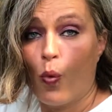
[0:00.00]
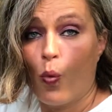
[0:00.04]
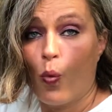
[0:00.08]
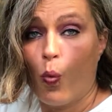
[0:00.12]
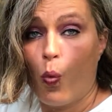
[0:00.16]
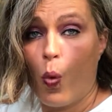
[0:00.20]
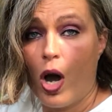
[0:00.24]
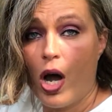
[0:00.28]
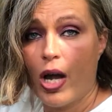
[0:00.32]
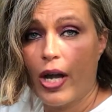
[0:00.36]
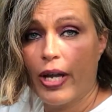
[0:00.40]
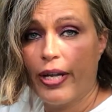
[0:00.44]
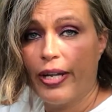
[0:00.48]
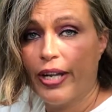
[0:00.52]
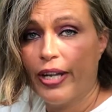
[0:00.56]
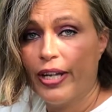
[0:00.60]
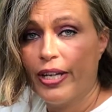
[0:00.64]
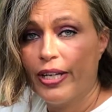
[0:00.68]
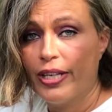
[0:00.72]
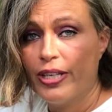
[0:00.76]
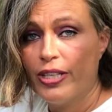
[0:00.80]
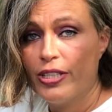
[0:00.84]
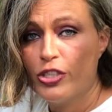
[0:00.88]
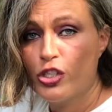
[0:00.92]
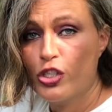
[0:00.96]
1,
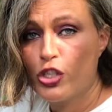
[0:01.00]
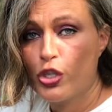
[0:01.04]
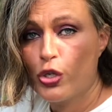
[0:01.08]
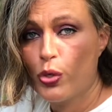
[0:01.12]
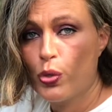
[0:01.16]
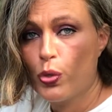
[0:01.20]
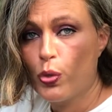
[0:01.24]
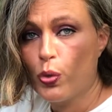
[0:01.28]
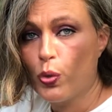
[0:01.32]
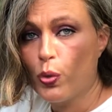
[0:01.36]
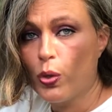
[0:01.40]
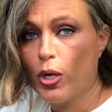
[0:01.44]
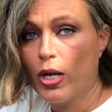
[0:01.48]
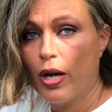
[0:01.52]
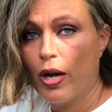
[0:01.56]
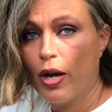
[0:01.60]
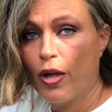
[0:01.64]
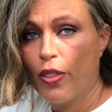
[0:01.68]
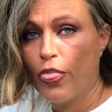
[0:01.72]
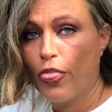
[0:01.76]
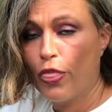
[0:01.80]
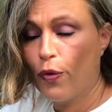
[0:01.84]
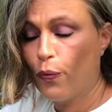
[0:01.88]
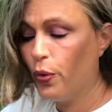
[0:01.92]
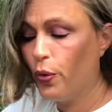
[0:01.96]
2,
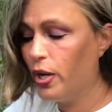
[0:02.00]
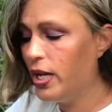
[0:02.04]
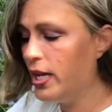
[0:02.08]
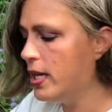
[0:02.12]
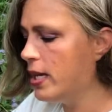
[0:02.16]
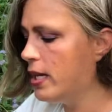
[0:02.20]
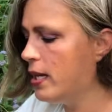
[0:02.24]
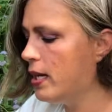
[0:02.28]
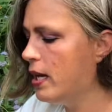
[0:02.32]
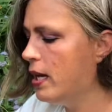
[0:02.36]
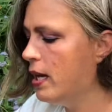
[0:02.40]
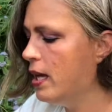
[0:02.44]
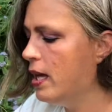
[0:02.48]
3.